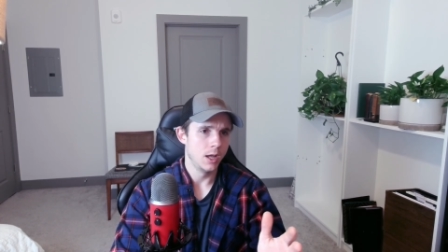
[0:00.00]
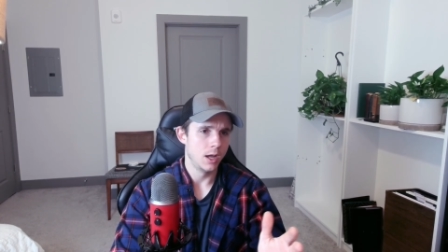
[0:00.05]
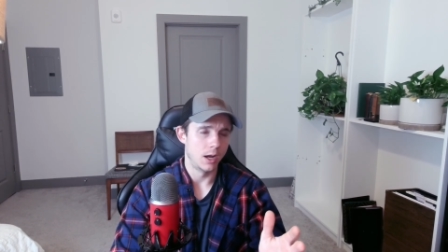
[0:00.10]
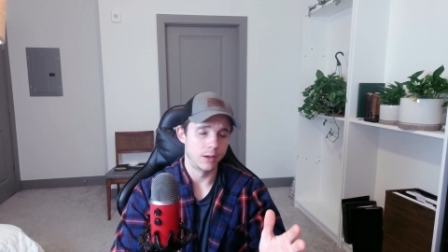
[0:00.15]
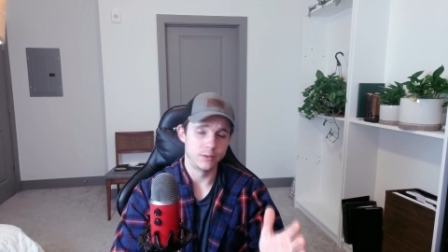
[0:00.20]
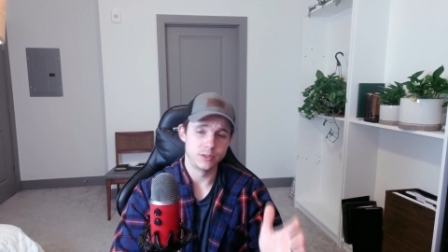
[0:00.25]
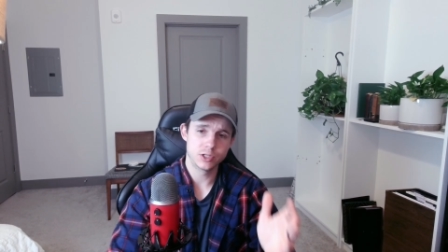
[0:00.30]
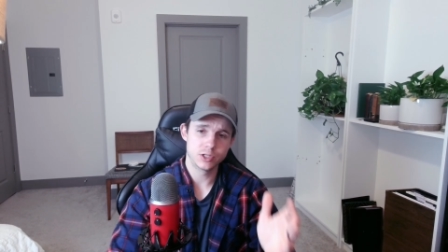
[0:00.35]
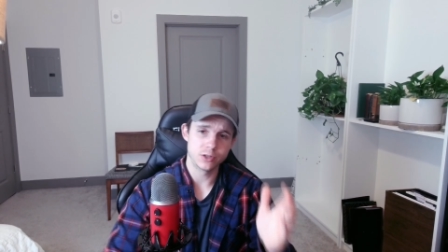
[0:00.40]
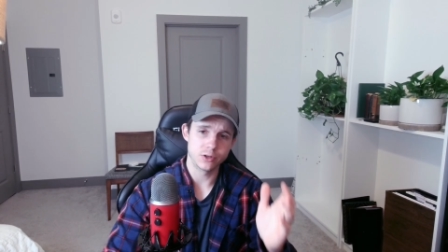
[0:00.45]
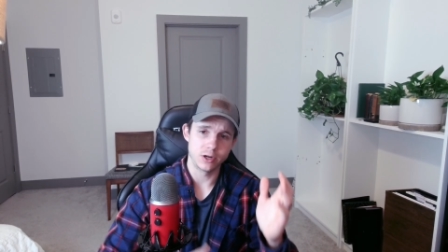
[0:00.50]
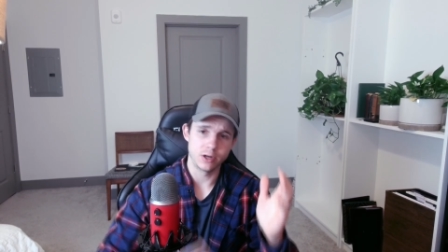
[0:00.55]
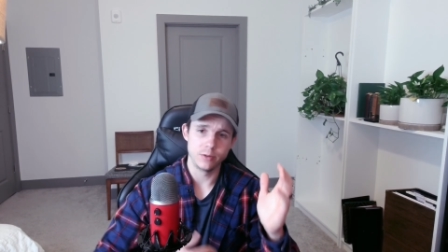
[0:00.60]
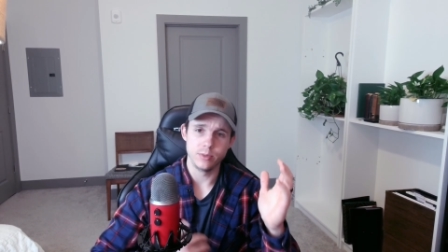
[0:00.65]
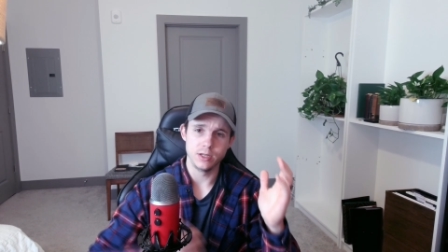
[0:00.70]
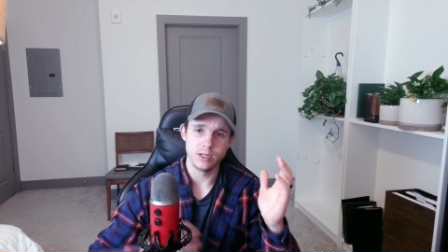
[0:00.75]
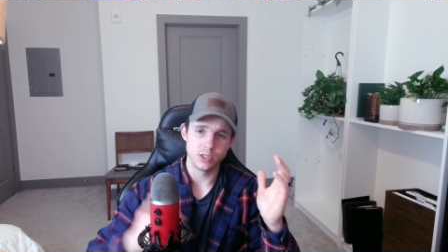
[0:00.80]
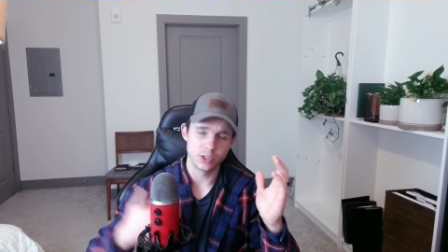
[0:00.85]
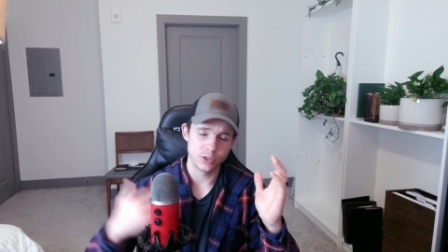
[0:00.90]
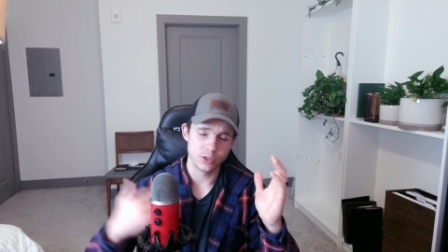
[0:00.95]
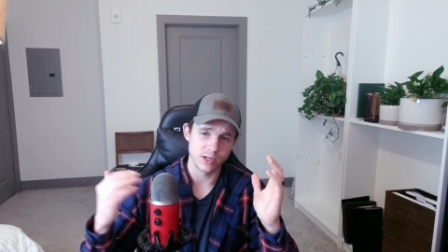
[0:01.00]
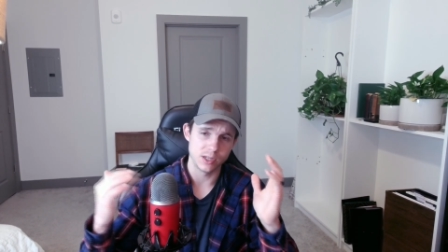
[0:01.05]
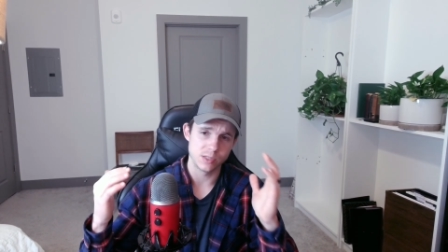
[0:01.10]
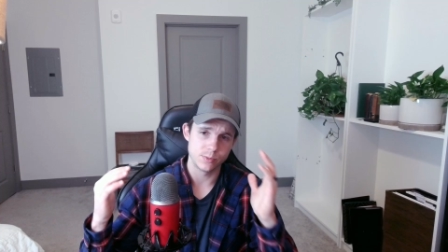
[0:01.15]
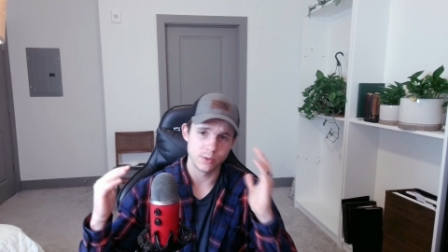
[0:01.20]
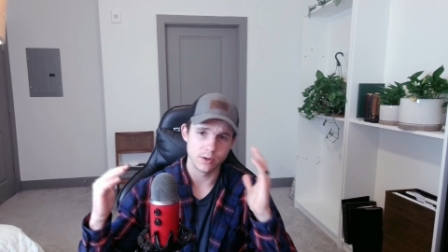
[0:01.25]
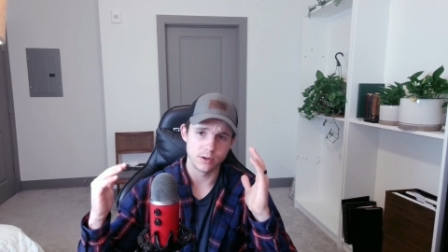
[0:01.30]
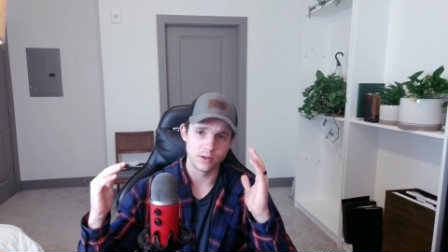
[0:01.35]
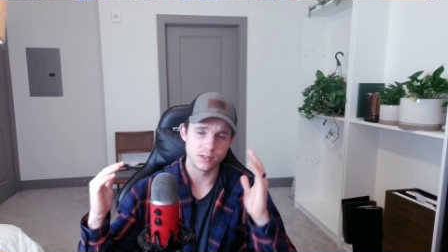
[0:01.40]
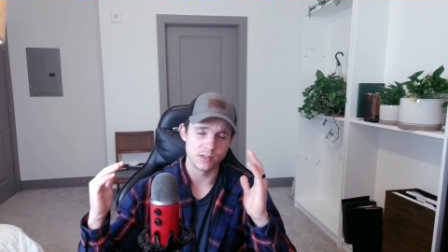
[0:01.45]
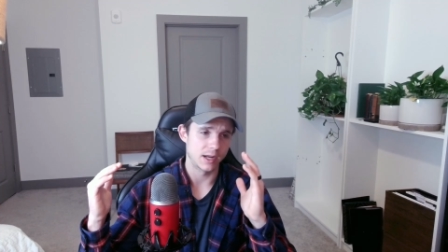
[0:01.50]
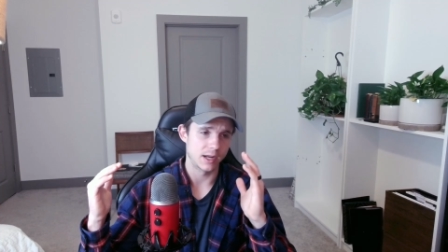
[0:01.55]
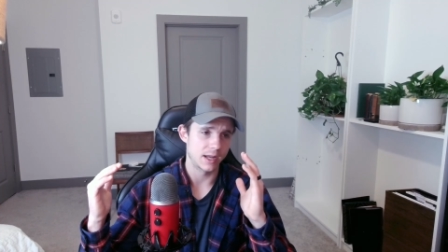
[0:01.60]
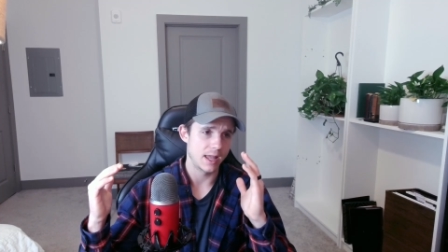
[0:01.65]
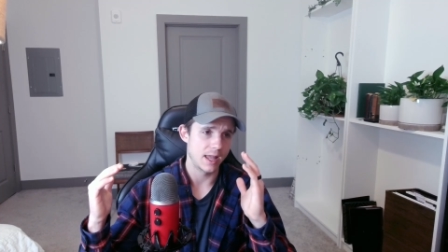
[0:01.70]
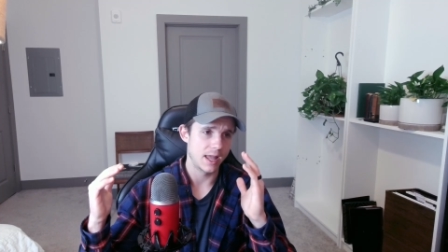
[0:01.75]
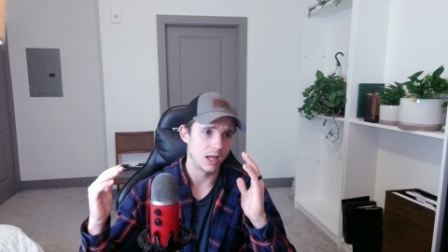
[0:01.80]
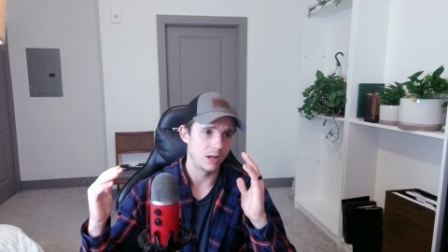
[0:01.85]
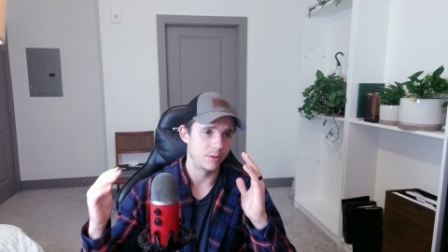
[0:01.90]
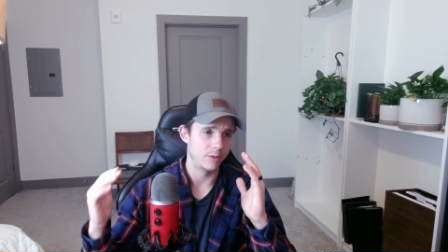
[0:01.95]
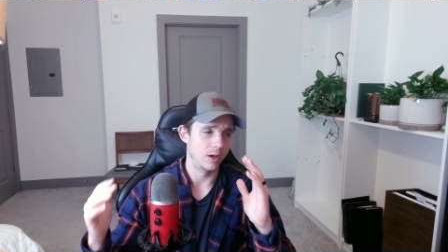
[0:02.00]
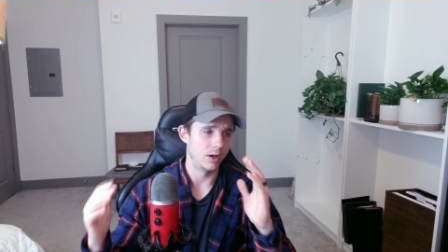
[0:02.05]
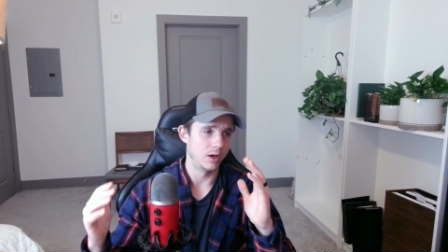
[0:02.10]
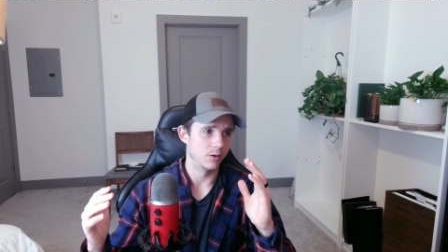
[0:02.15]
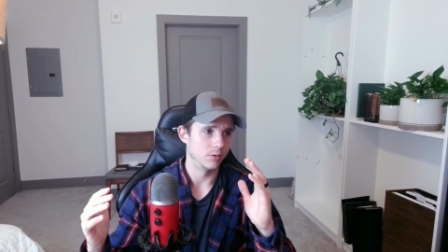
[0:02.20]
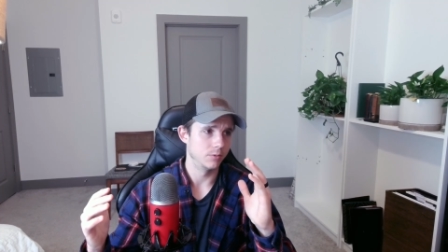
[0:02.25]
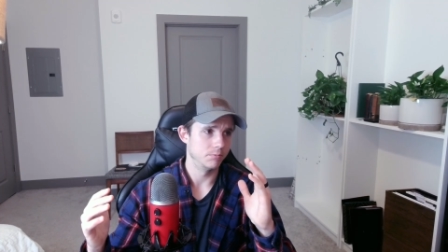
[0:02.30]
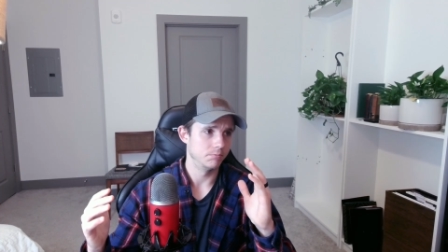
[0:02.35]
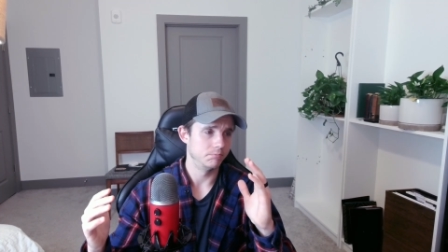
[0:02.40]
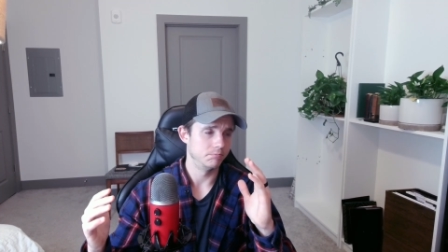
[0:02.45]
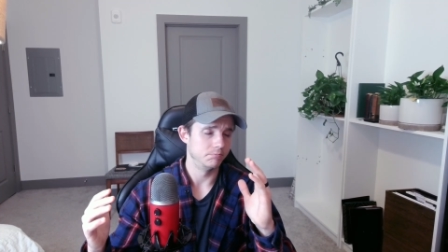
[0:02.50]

I'm just trying to be as transparent as I can about